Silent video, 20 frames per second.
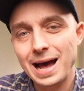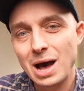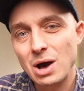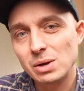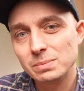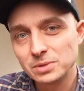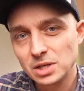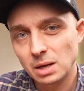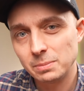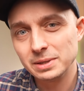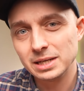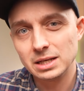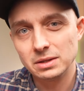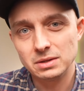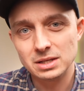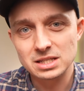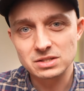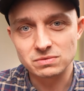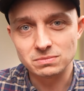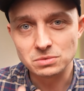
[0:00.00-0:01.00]
how I'm coming at
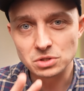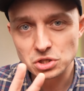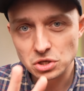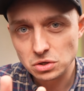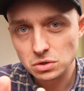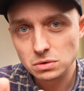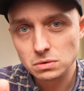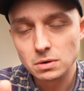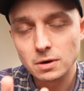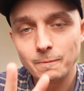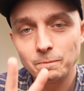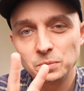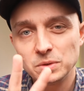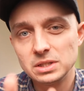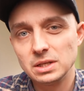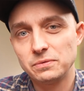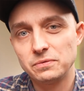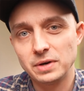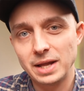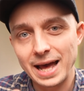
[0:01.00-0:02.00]
this from two
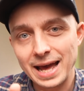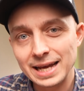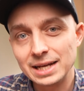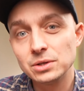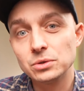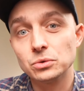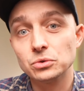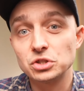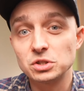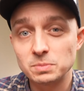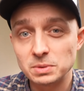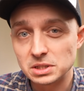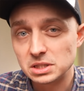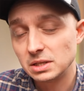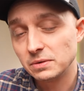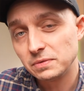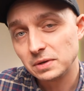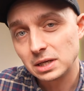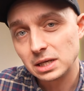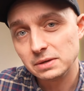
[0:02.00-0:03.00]
different angles
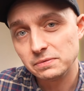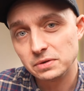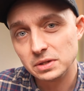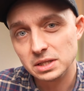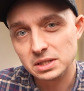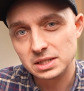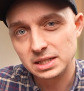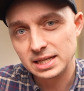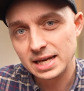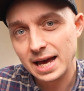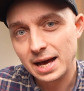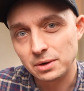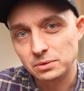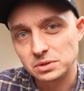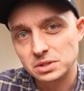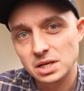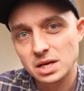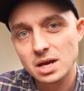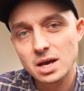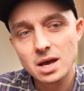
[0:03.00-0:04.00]
specifically for this
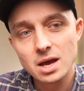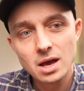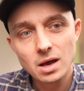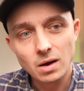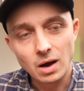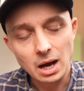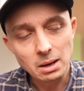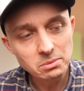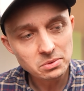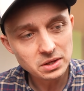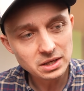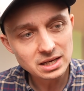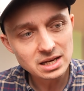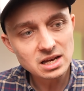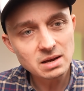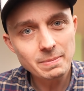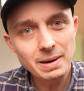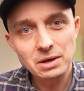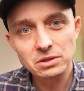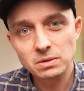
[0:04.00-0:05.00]
account. I'm
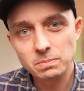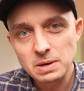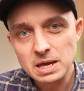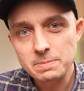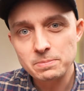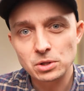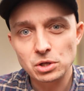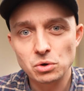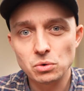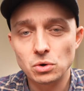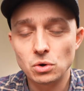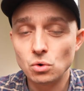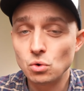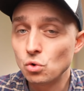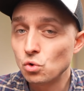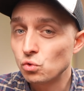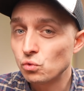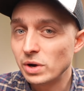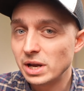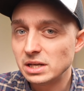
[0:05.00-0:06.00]
thinking about the people who are
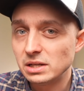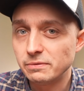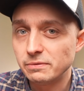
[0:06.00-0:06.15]
already